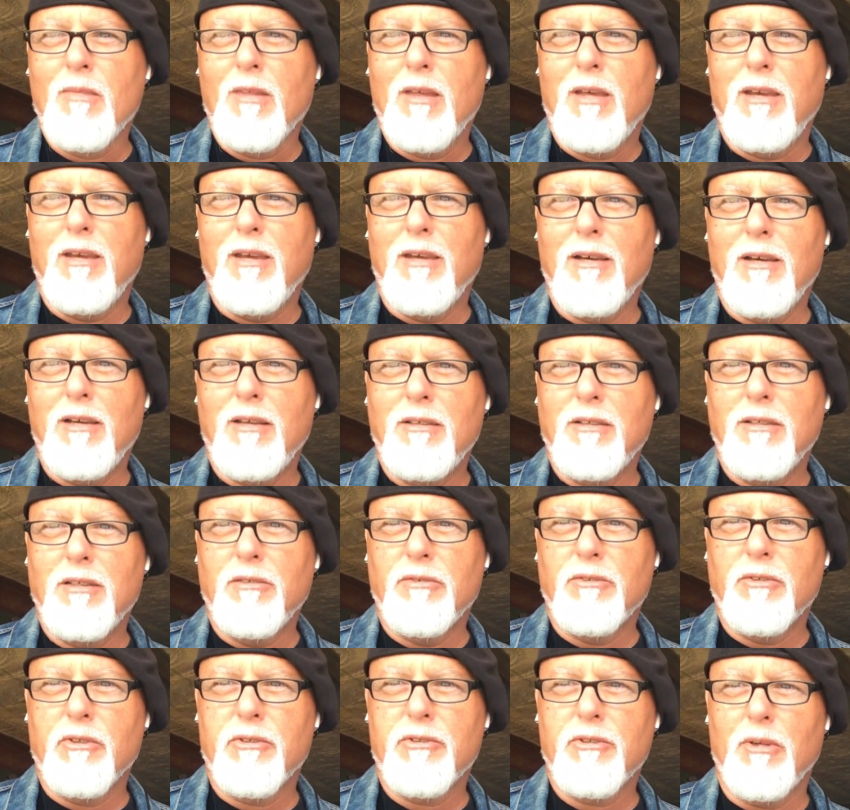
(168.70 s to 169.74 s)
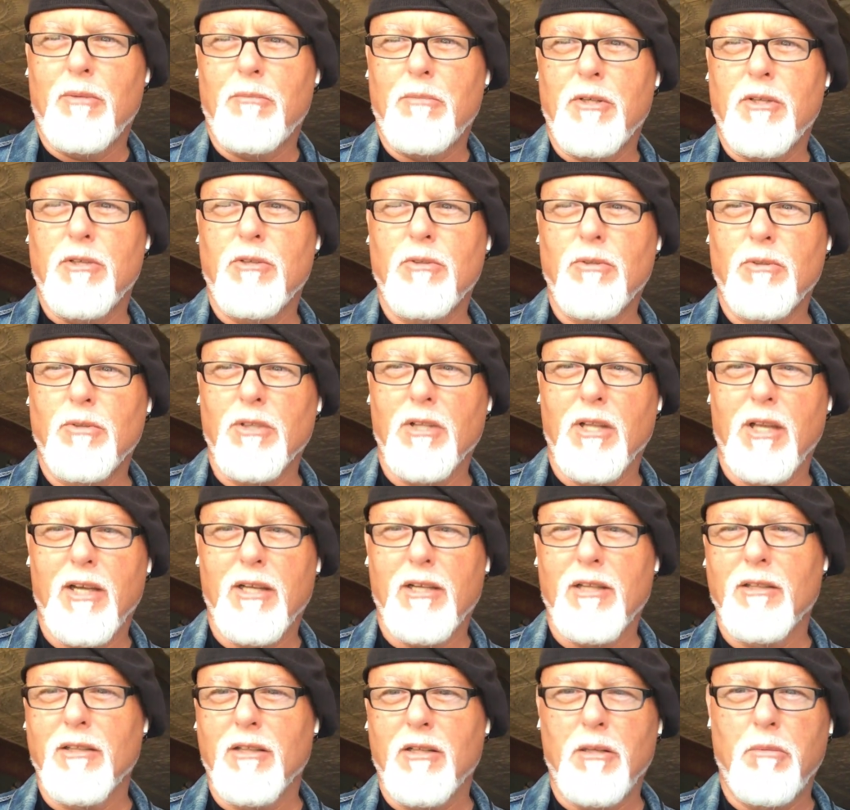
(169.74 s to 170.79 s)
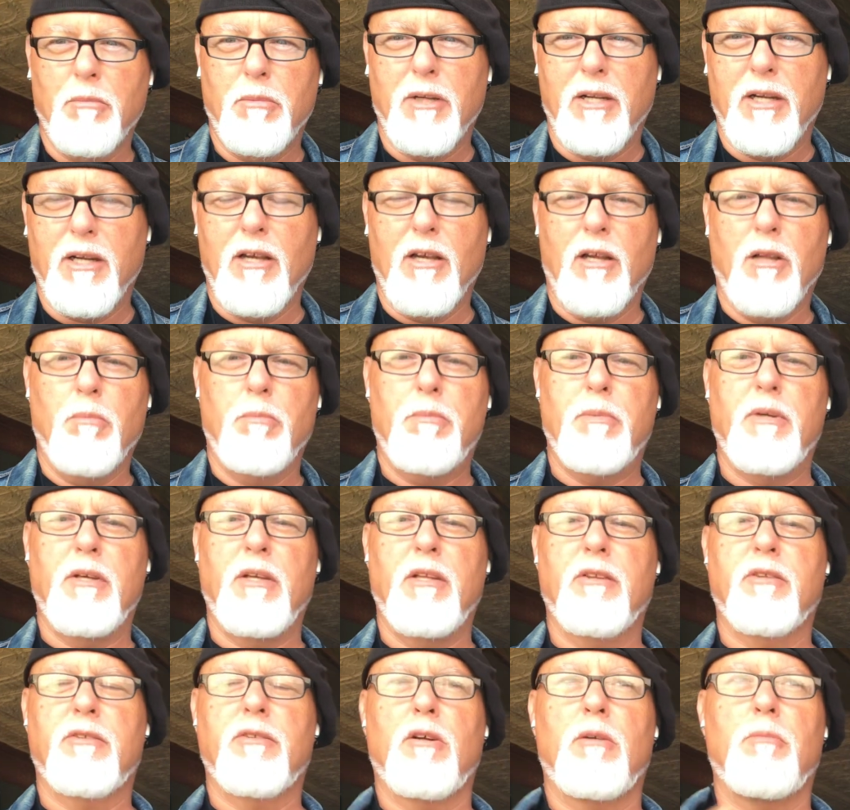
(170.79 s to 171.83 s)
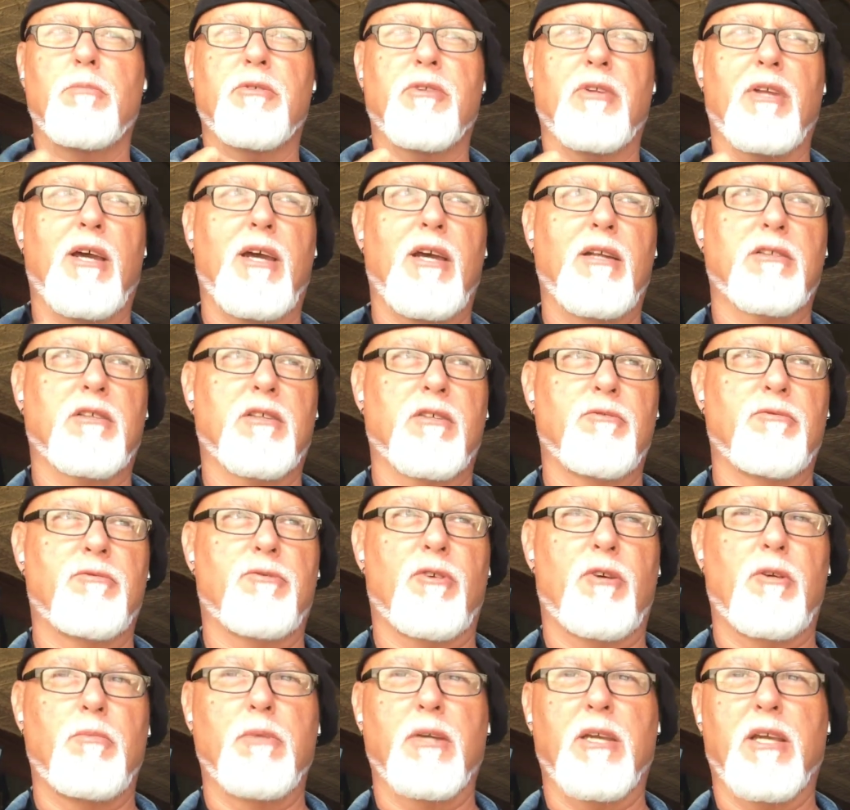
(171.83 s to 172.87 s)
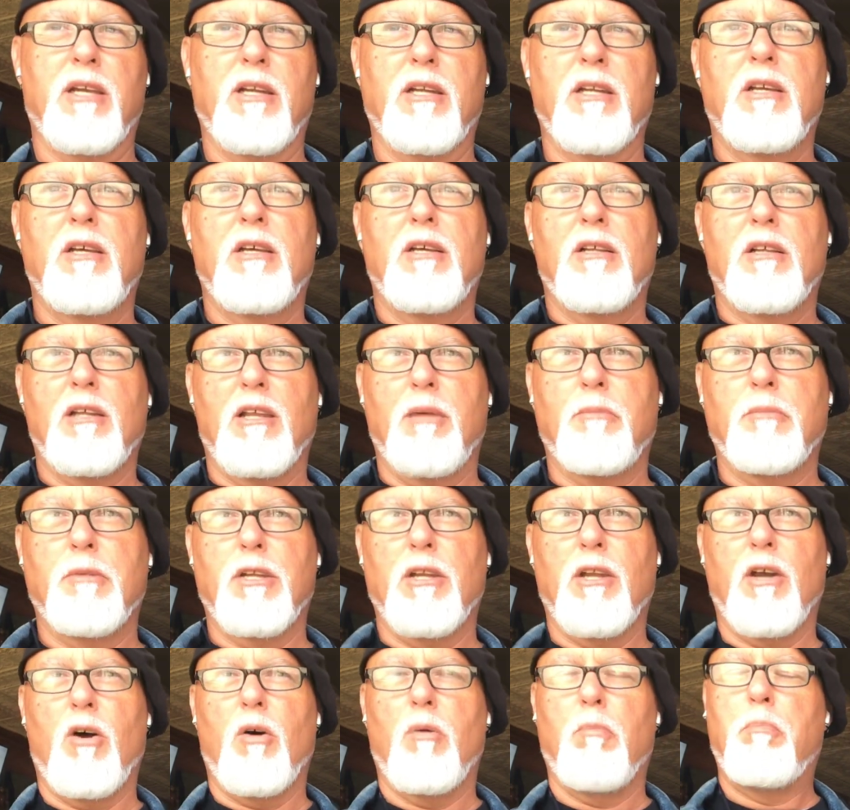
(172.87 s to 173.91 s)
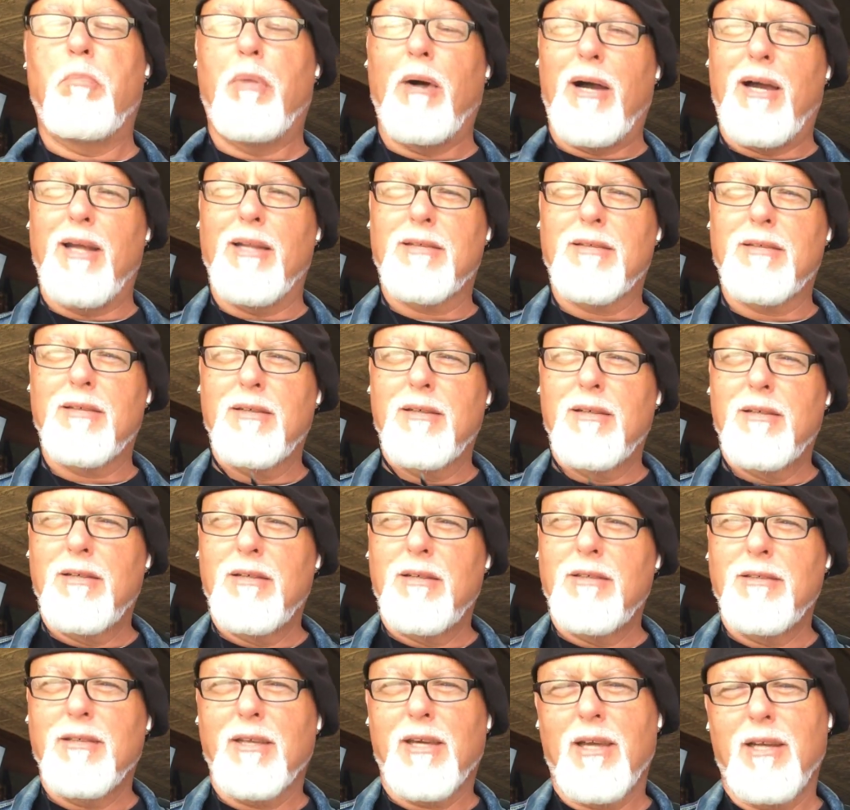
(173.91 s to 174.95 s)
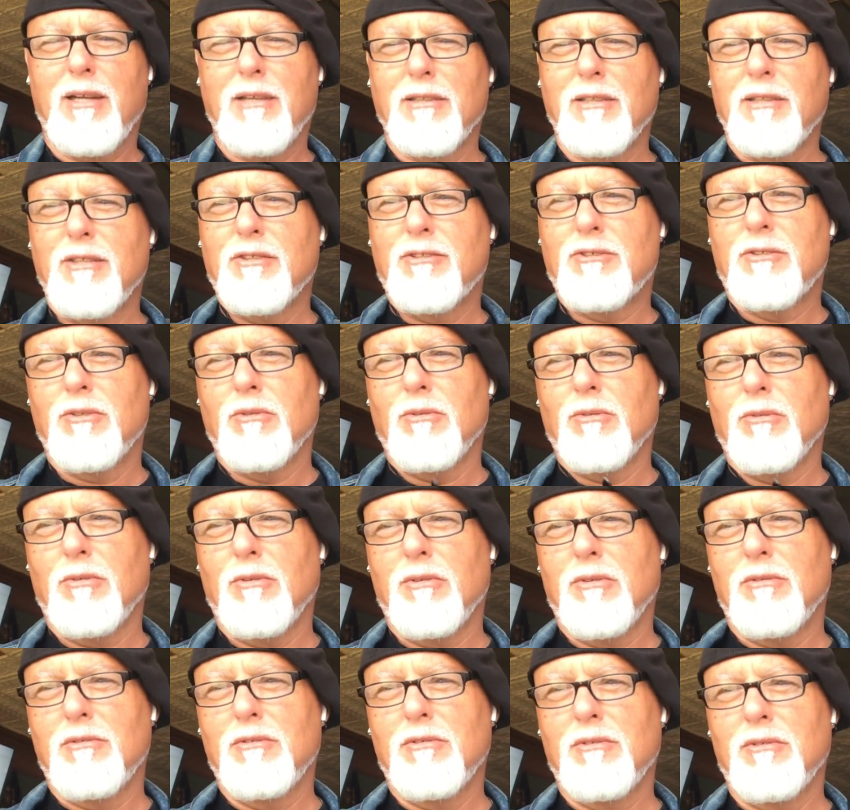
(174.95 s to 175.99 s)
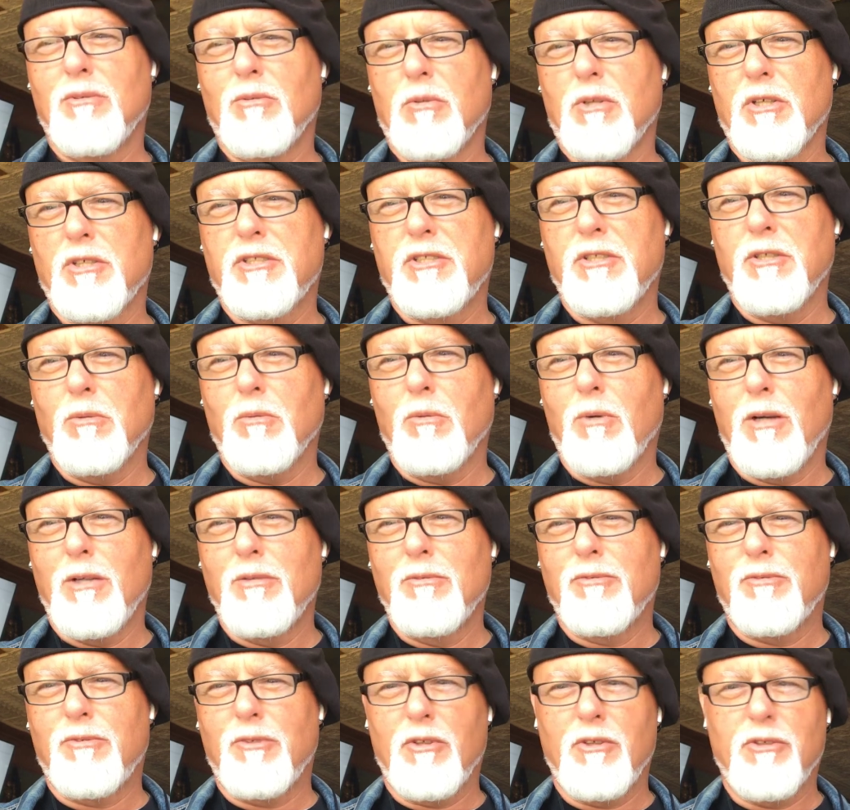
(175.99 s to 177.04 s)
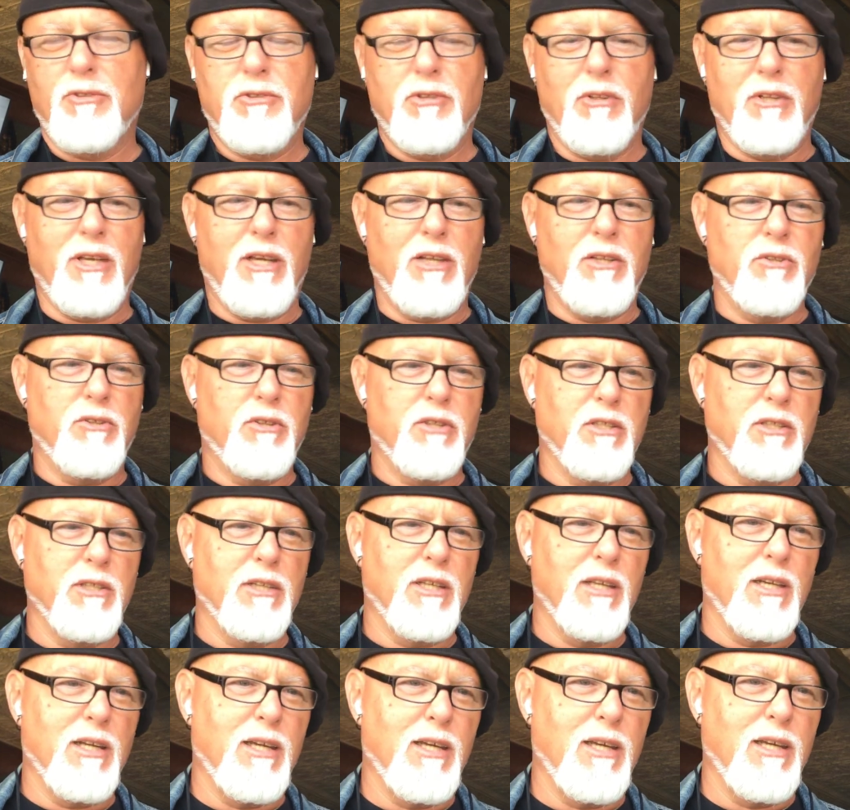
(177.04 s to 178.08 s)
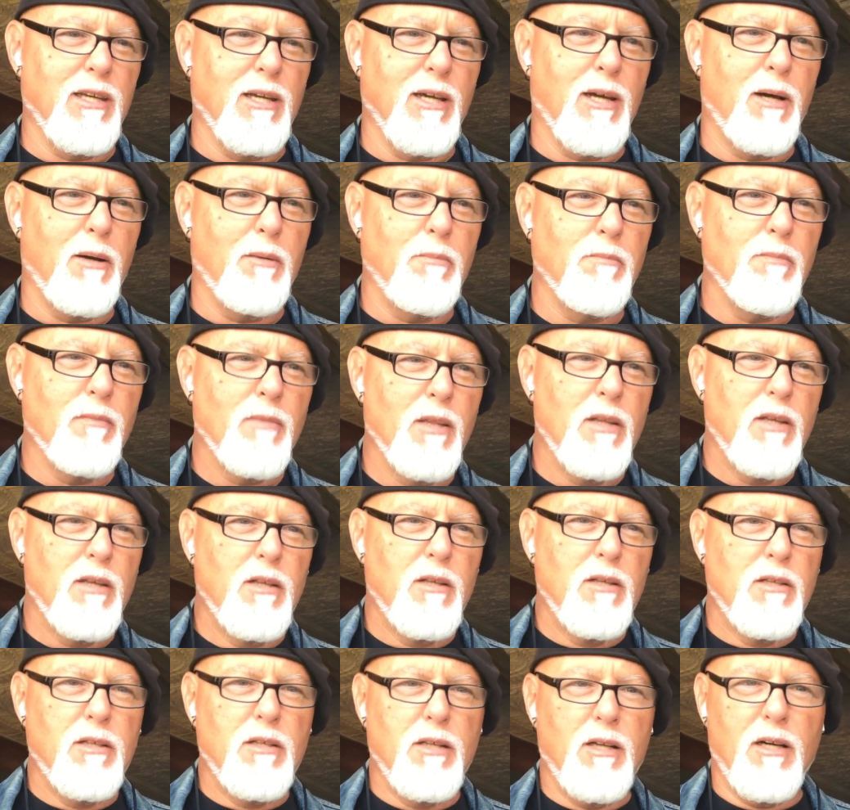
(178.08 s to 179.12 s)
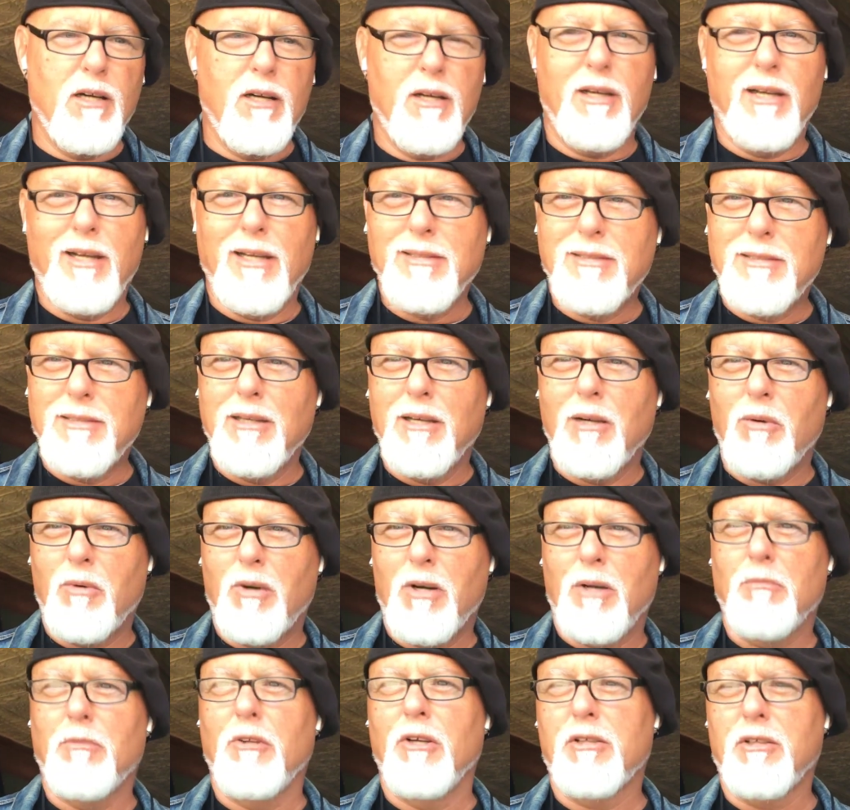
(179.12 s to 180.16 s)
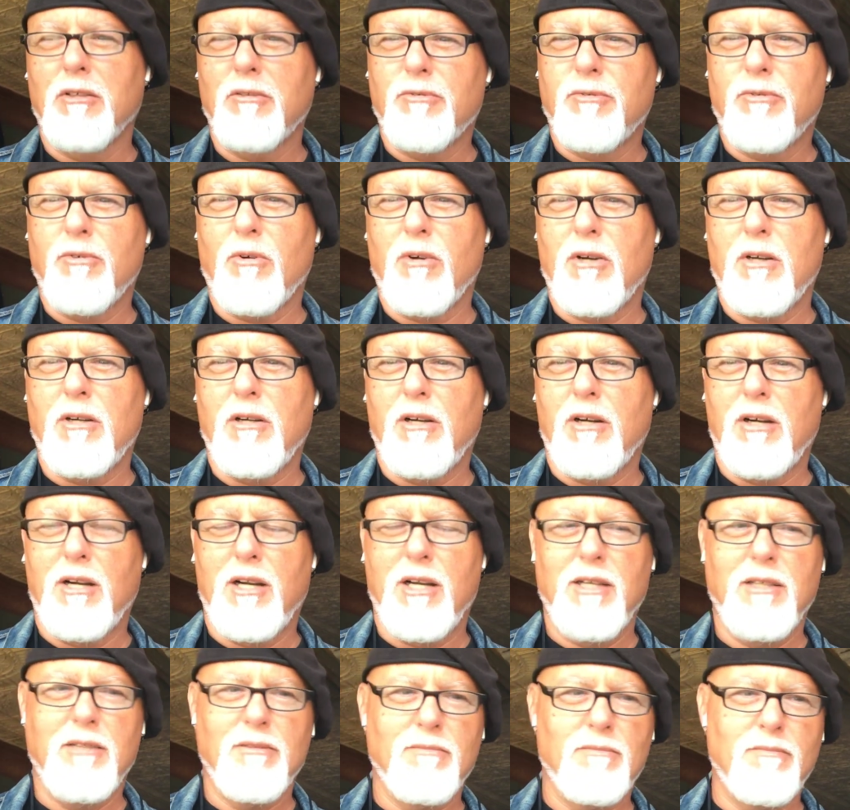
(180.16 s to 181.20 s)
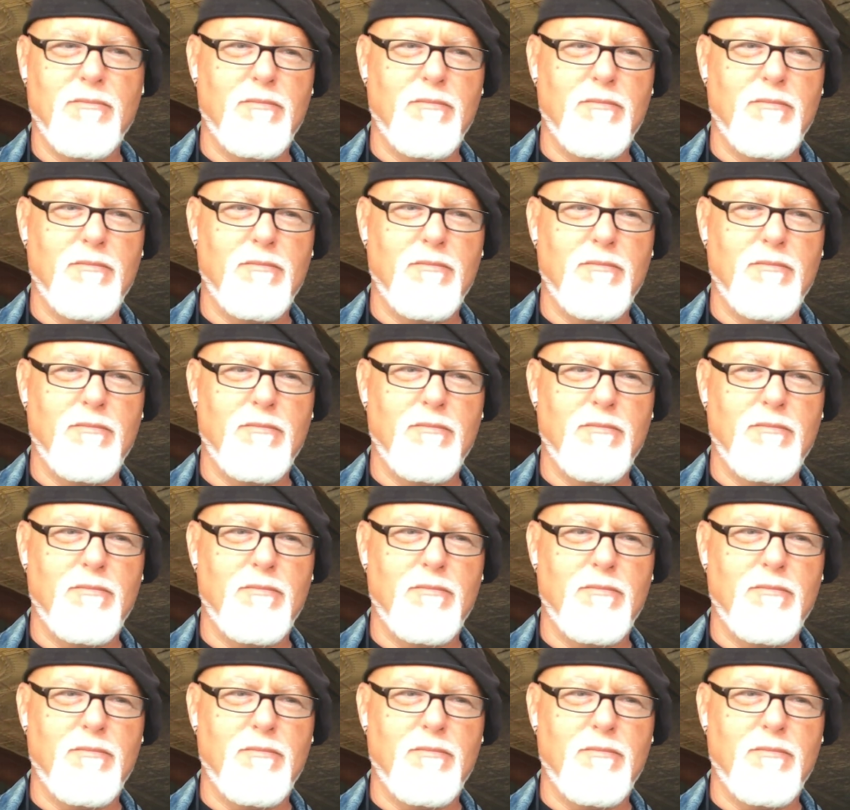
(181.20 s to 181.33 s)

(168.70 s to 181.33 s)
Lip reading: And if you're somebody who would like a little bit of help in terms of that, confirming it, let me know. But you got to at least do the worksheet 1 first so that you can get an idea of what I'm looking for. All right.